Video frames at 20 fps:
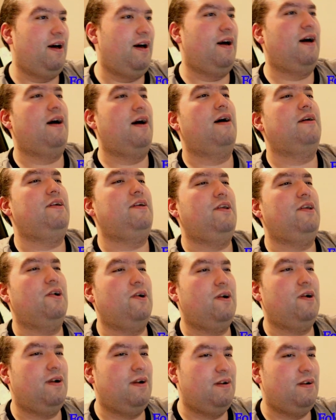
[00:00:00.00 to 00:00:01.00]

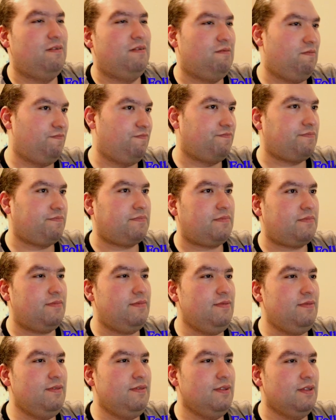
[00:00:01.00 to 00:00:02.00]
Here,
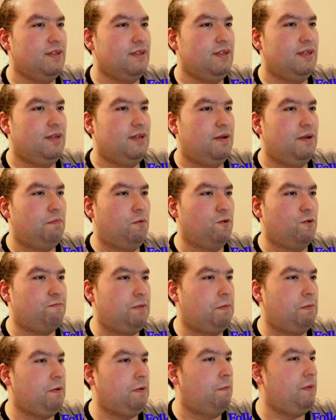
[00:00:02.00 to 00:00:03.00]
most
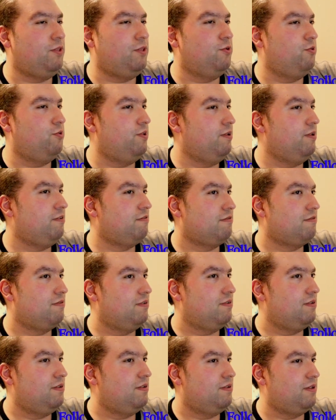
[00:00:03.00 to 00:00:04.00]
people may do this,
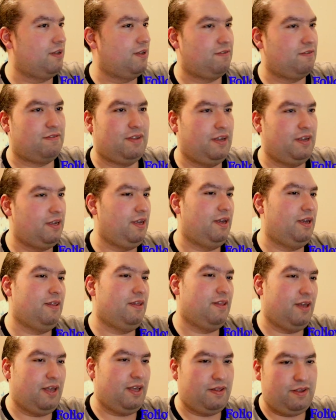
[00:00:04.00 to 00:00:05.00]
like thinking
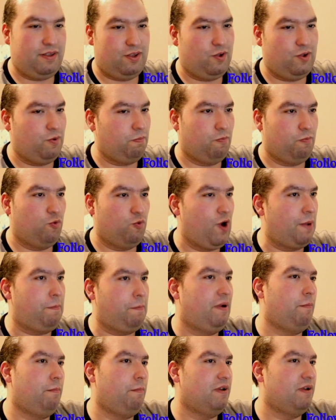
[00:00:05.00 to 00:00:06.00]
that, you know,
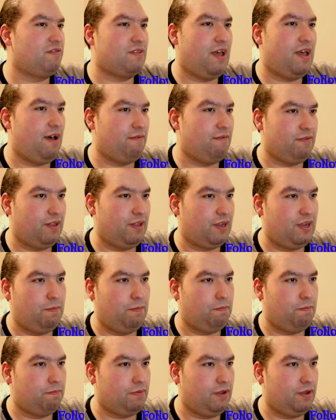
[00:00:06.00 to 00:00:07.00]
white must have, like, he
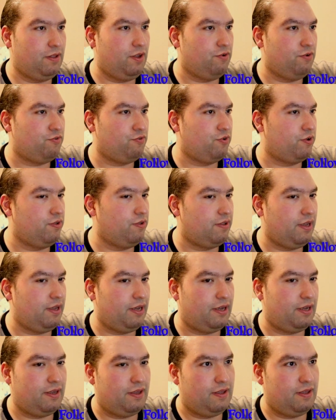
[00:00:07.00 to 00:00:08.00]
played here so he could
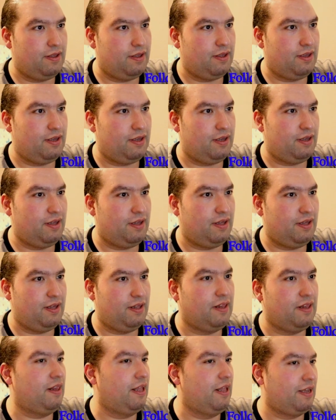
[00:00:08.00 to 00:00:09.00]
take.
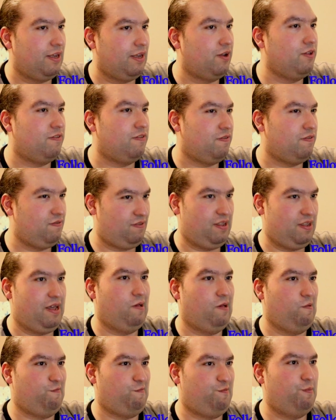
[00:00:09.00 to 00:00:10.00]
Like you could
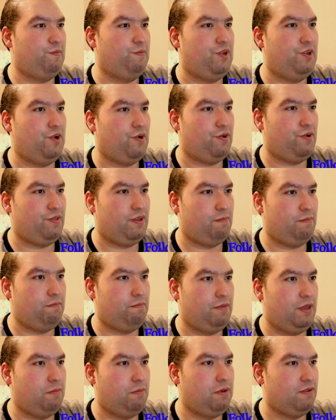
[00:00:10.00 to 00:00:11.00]
tell from here that
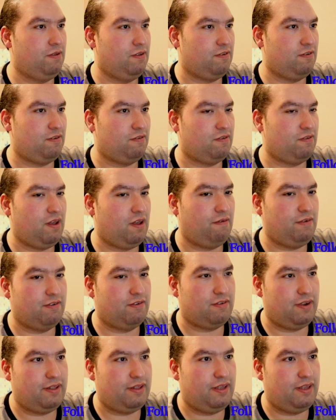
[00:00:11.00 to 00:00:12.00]
maybe this is an obvious
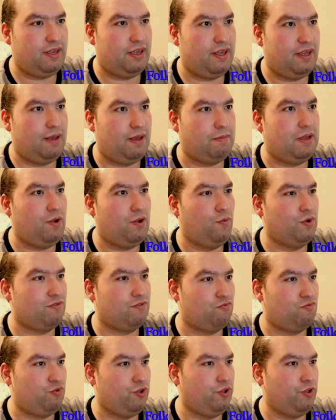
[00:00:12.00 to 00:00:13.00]
idea. I mean, it was
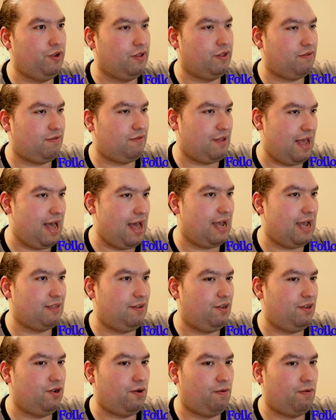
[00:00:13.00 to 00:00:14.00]
really attacked
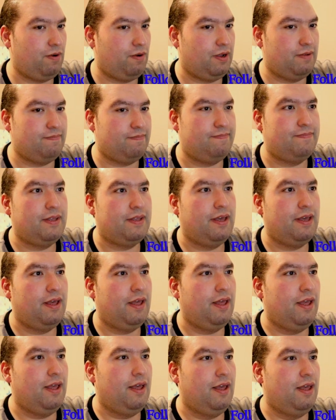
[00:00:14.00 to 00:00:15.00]
here, right?
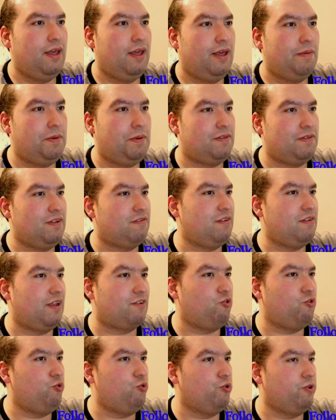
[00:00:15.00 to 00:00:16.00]
But this is
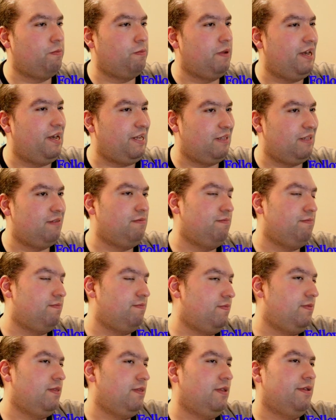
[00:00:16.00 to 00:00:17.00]
actually really bad.
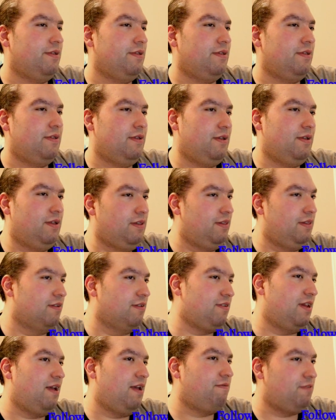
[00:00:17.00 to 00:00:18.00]
It doesn't
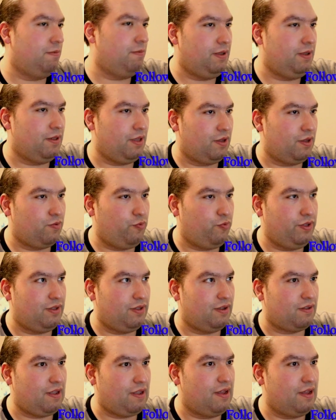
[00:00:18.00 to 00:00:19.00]
have to be like queen takes.
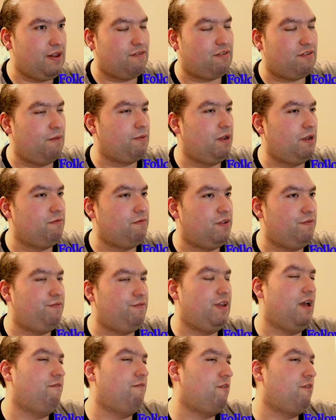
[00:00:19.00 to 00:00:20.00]
And sometimes if you
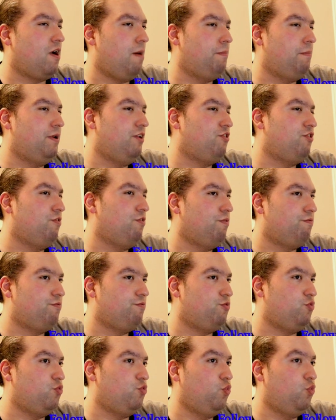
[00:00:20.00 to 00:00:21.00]
have a combination of
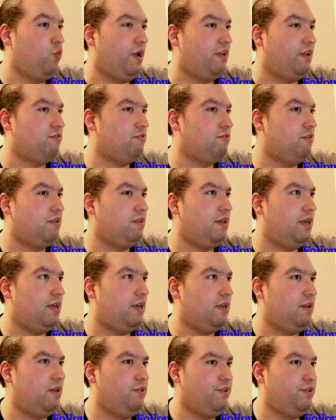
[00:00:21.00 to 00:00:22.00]
two ways to take,
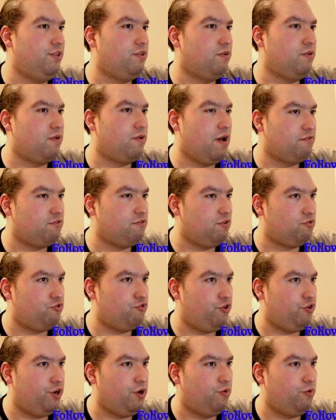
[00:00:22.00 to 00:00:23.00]
you need to
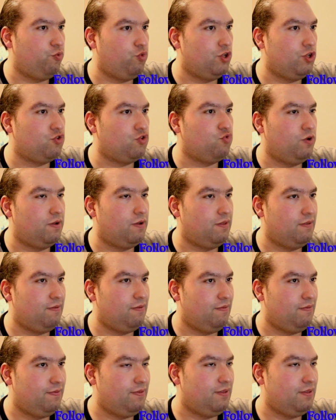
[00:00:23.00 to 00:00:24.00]
concentrate on which one
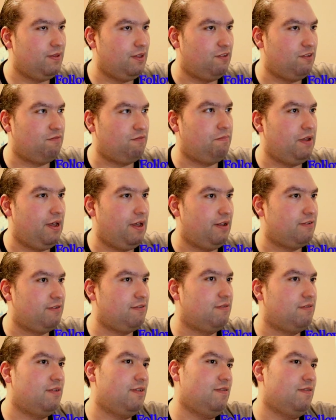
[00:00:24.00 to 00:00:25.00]
is best.
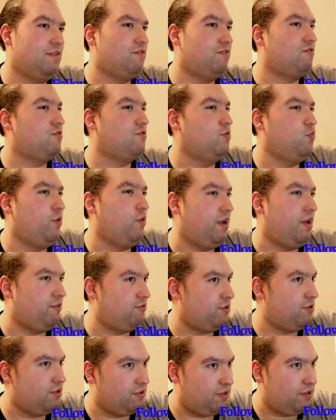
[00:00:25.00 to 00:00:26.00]
There's two ways you
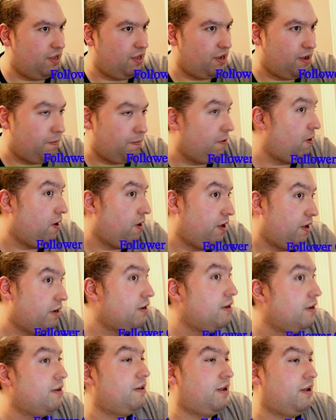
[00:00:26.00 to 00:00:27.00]
could take a pawn,
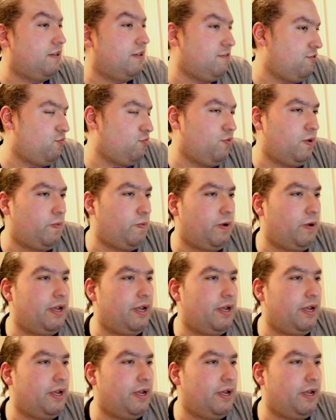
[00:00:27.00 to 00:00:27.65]
not just one way.